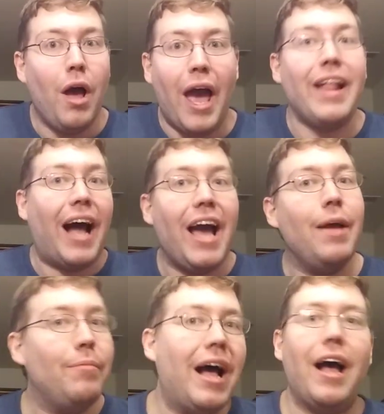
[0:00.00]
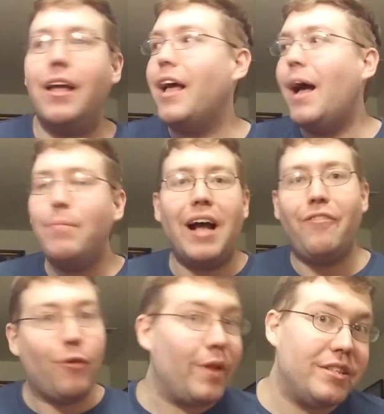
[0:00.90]
And I'm
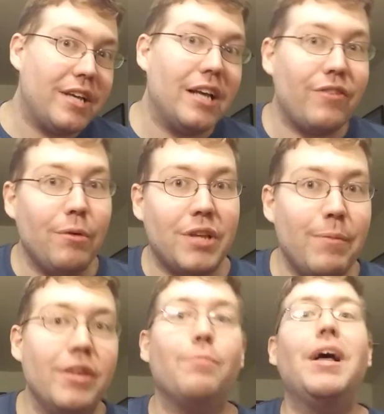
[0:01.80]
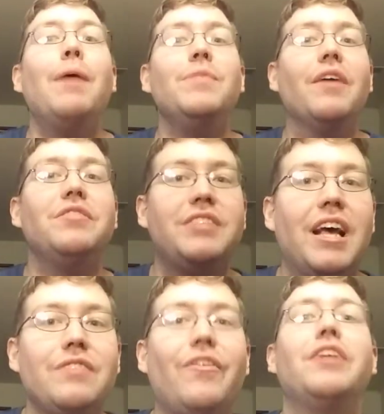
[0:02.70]
not fully satisfied with the game either, but I'm enough
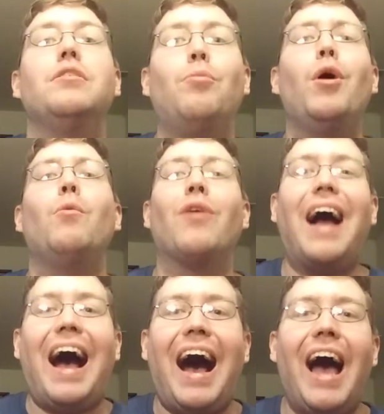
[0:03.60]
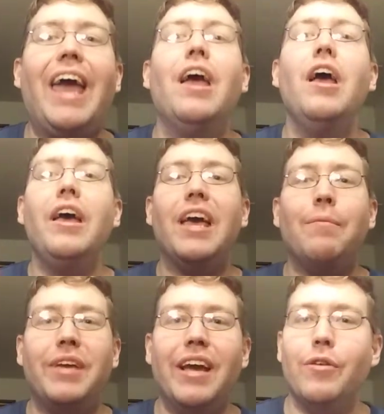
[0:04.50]
satisfied to the point where I
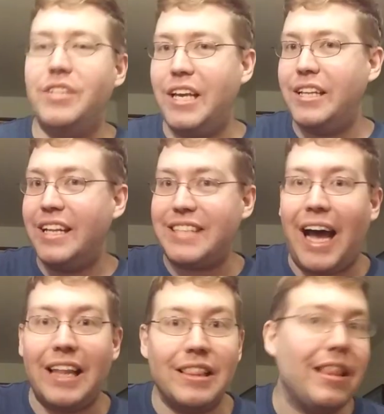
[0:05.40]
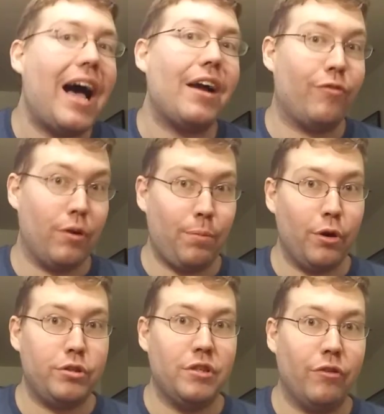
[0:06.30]
am guaranteed it's on lock for a
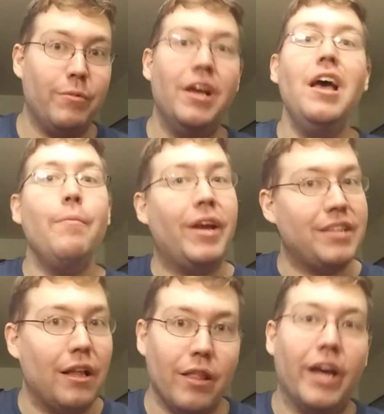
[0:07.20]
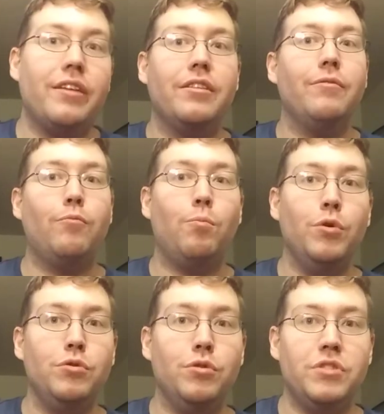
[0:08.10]
purchase for me, because I like the
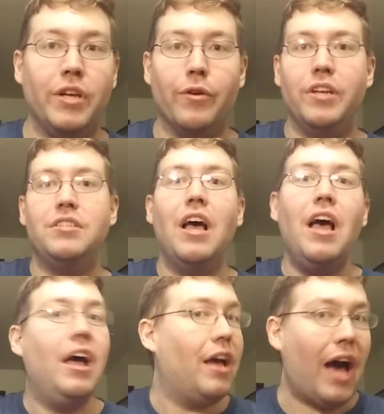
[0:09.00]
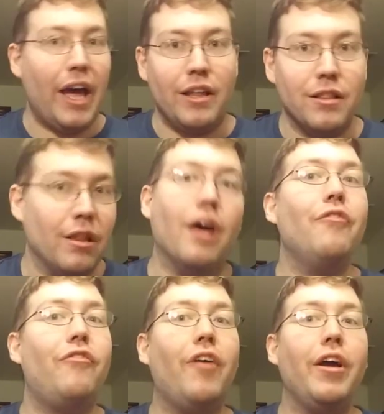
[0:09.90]
Mushu series, I
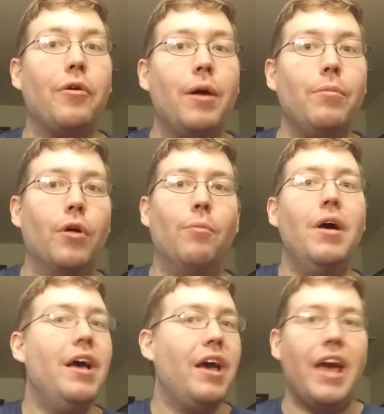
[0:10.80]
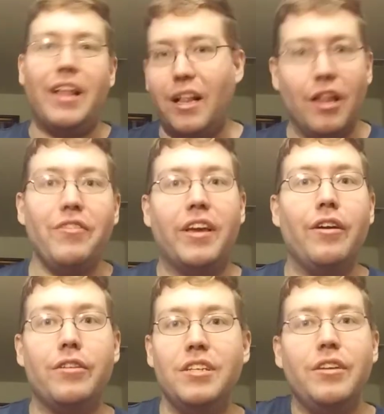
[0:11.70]
love Fire Emblem, and I love the
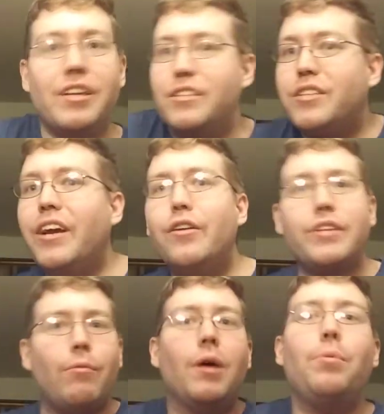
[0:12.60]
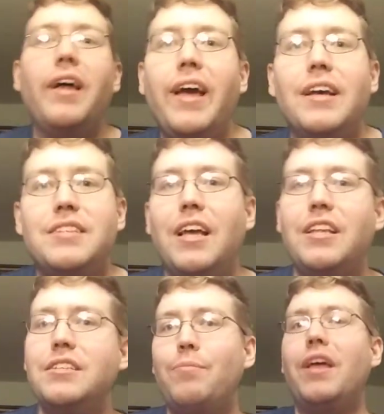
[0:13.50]
characters in there, because there's characters I want to play as. It
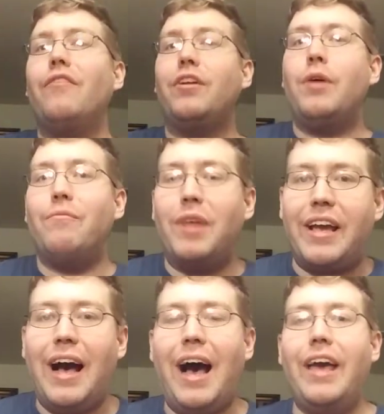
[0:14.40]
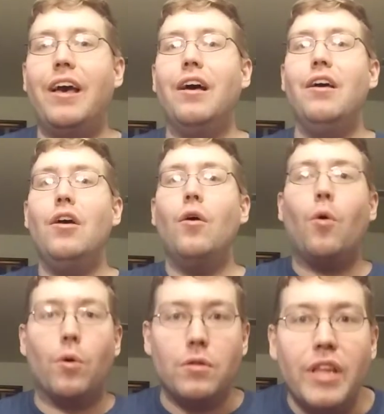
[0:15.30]
doesn't matter if I don't have Micaiah,
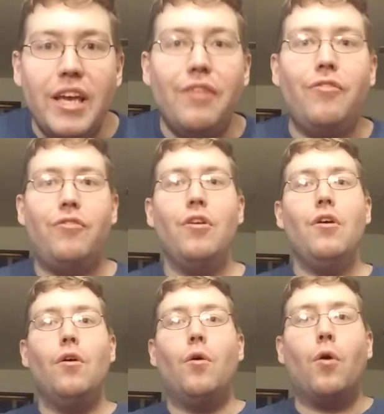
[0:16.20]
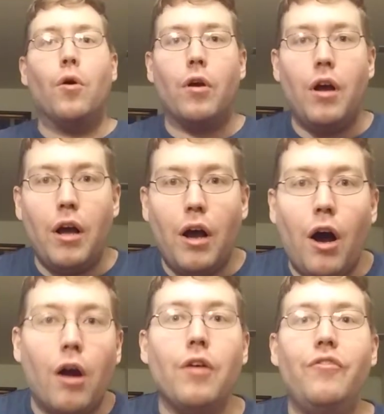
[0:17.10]
or Leaf, or
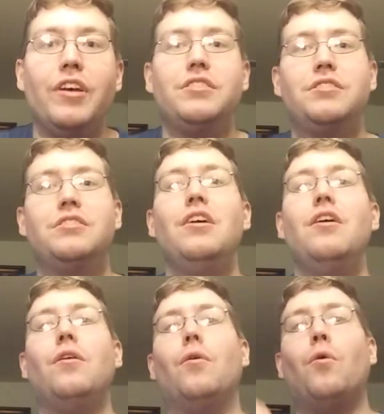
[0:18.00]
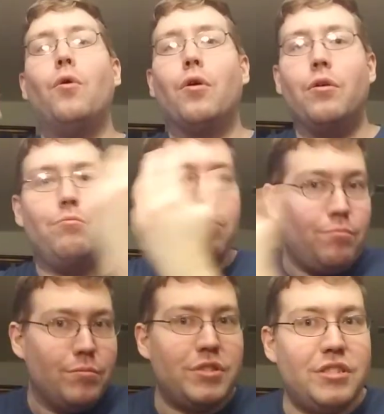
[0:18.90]
Arvis, or
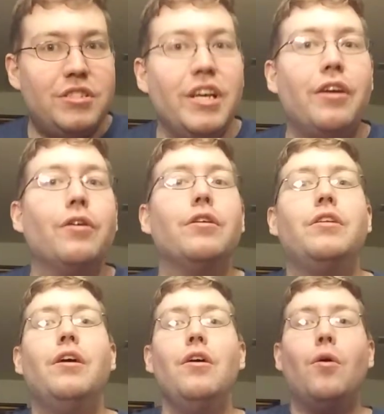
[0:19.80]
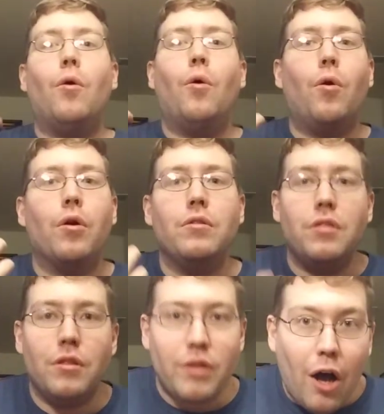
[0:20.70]
Sigurd,
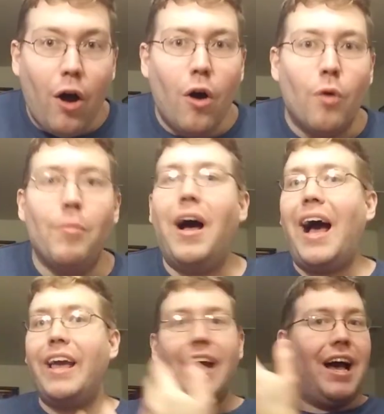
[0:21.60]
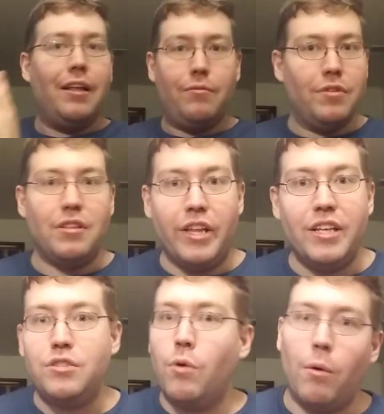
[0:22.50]
or Alm. I got
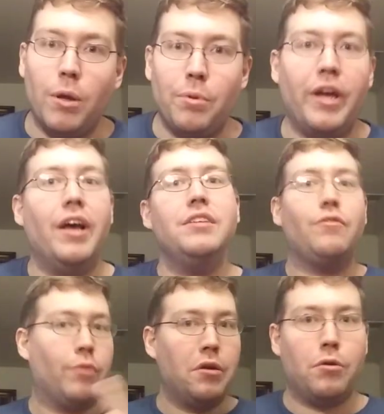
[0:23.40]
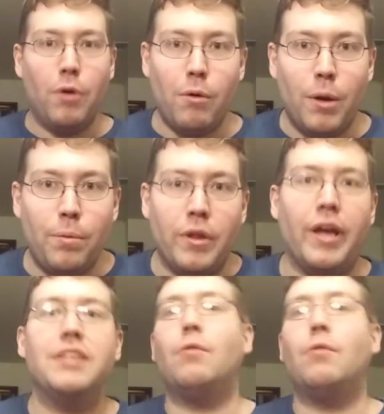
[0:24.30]
Liz, who I want to play as, Frederick, who I want to play as.